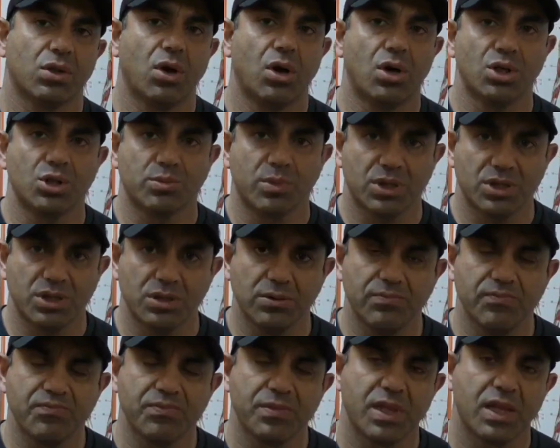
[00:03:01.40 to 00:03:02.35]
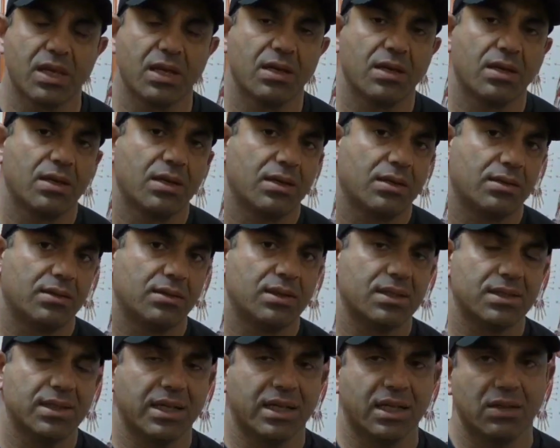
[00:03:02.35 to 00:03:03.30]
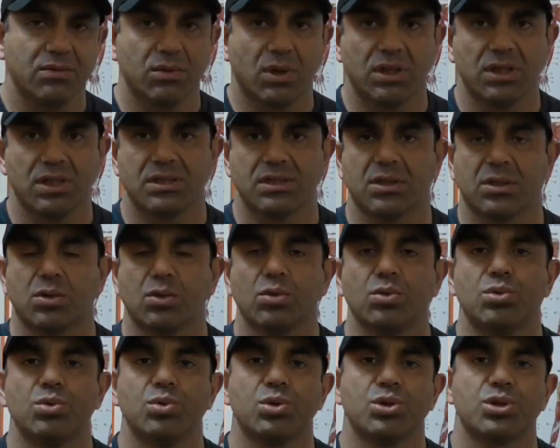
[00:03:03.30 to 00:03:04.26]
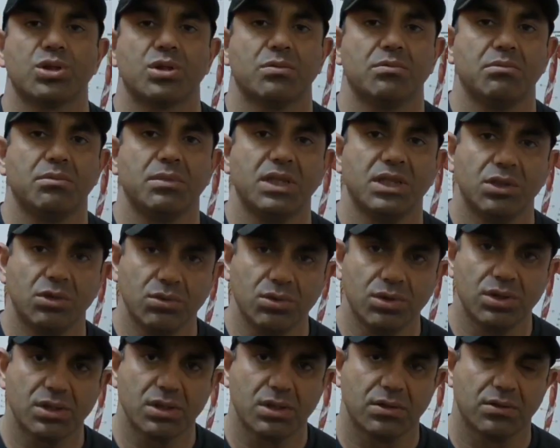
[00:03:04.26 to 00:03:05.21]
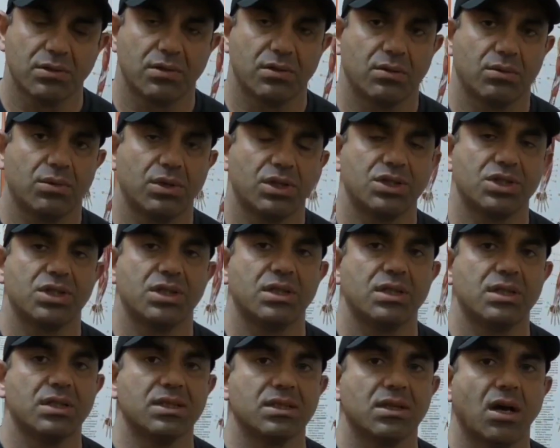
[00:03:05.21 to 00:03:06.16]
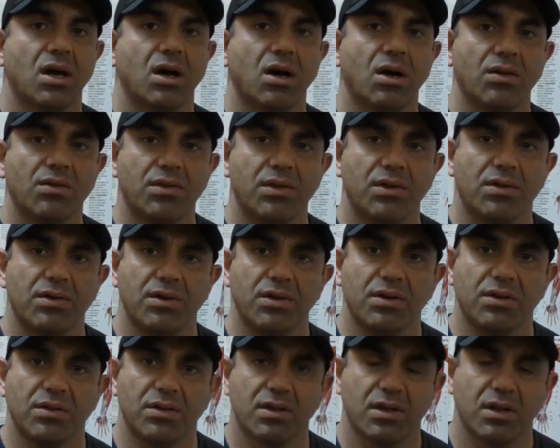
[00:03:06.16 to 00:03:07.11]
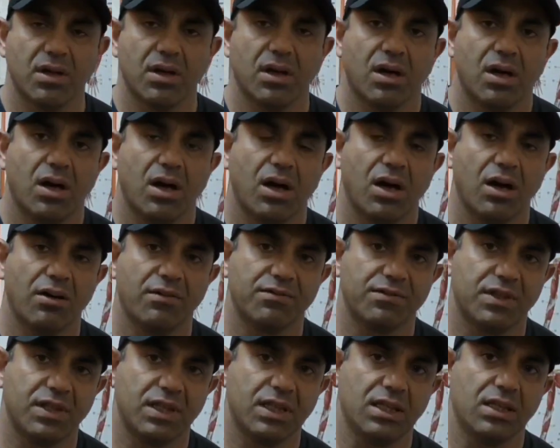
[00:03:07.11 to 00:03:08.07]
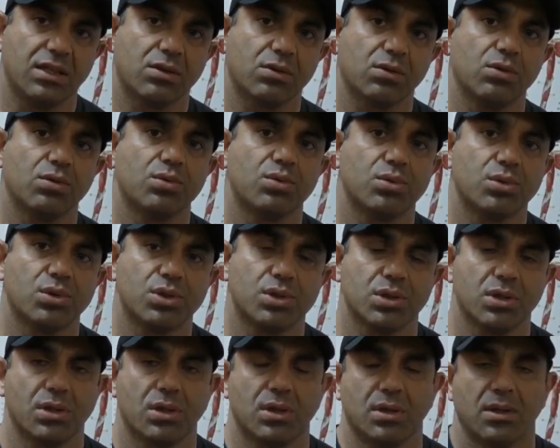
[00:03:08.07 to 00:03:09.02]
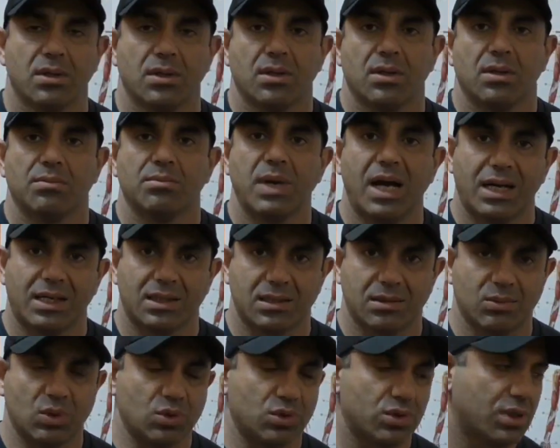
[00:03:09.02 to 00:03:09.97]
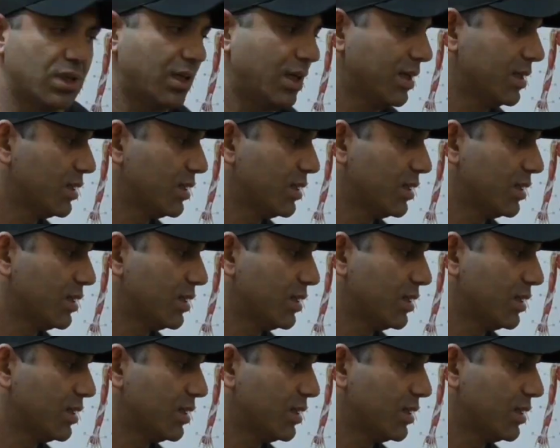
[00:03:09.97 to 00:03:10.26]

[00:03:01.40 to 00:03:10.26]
a large muscle. The second one is the gluteus medius, which is underneath of the gluteus maximus.